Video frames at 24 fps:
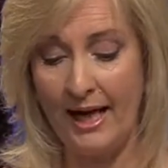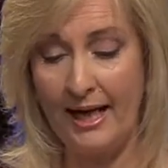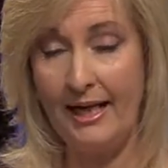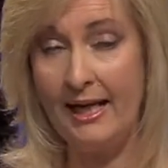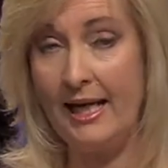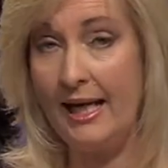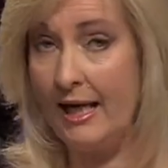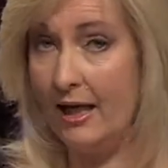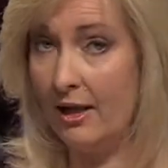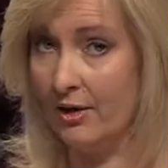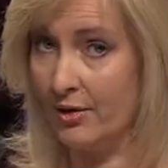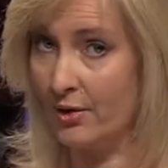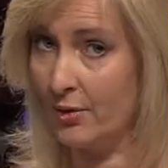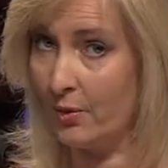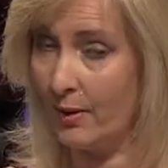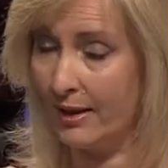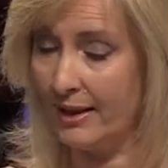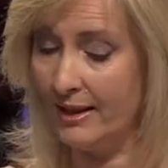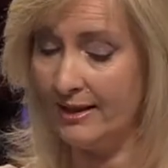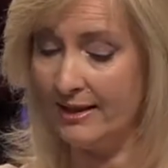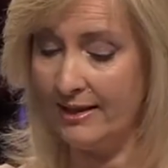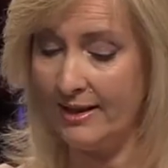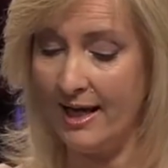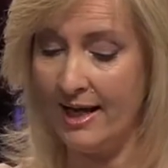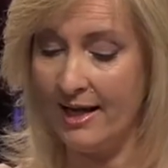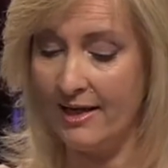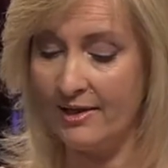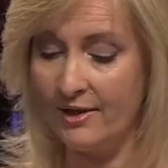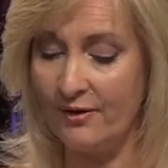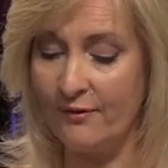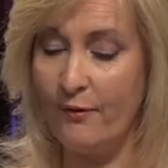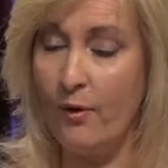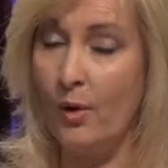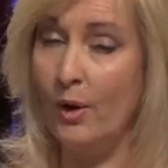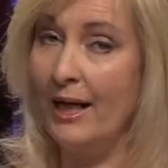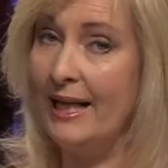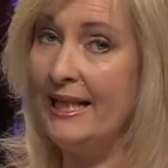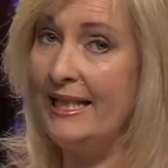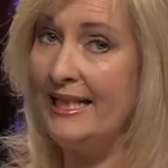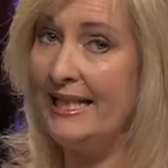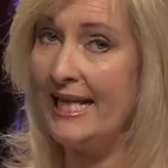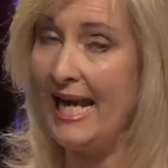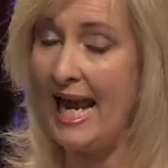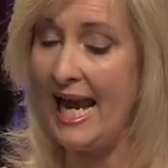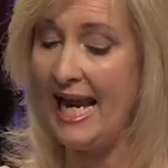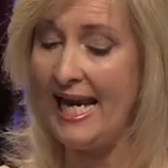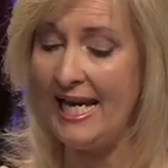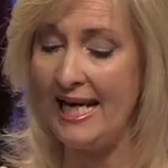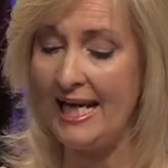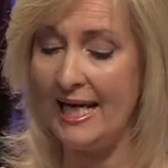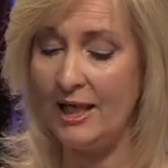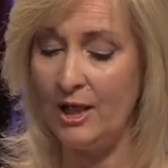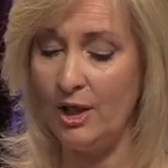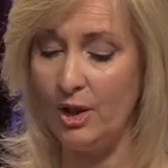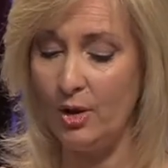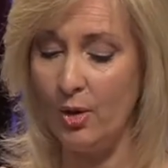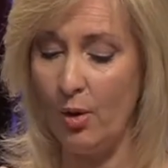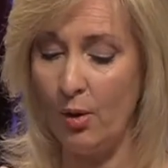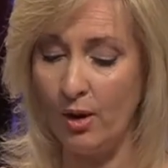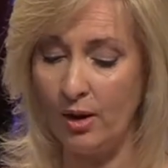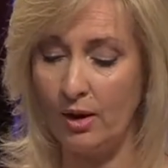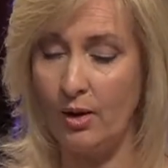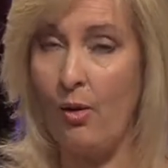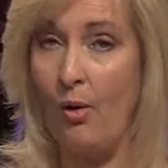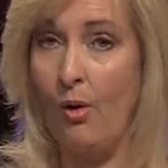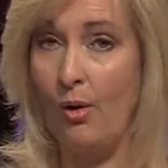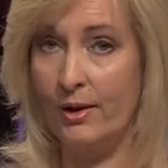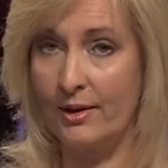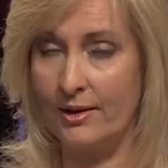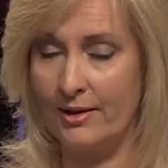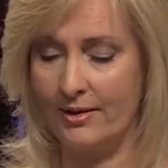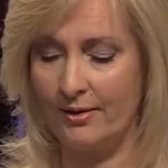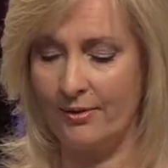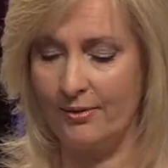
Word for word: And here's what it says For a day in your courts,